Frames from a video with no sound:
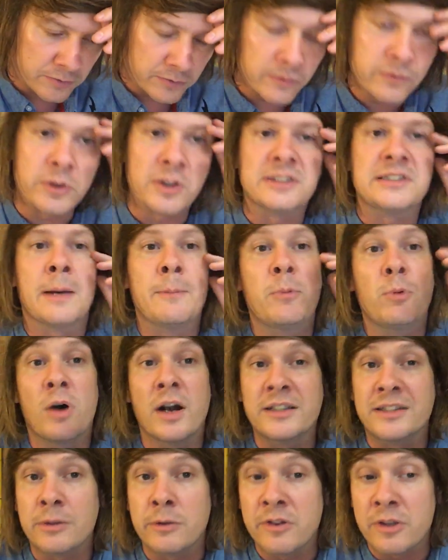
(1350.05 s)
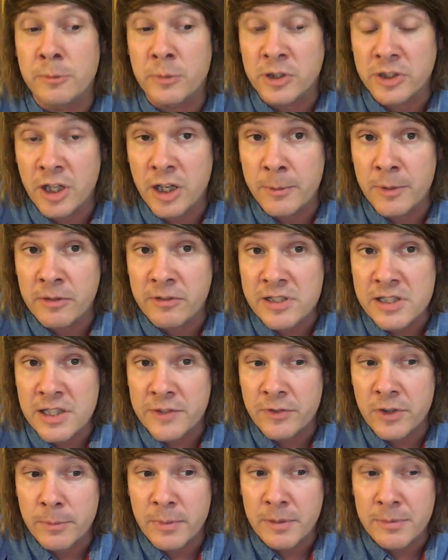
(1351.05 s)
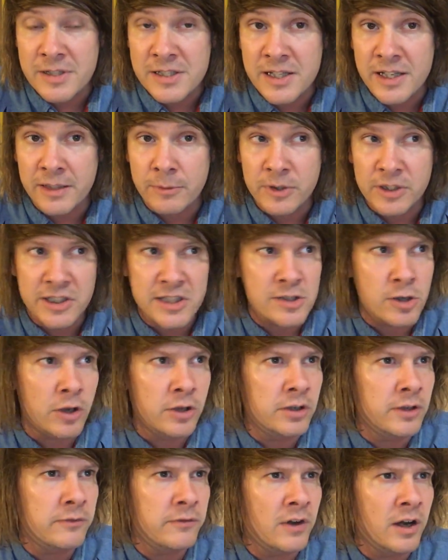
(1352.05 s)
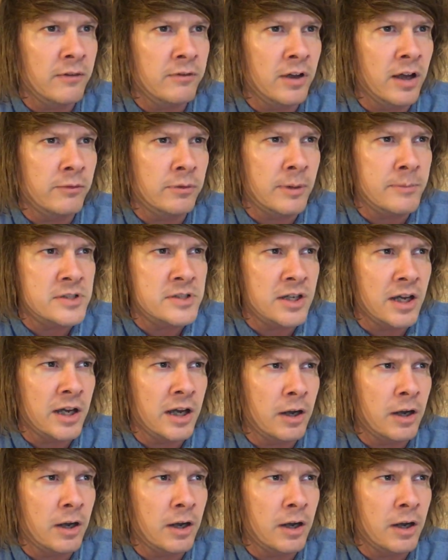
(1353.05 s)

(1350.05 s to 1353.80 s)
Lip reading: for example, what I did with Ian McDermott recently for the BBC, which is on the 5 Live website.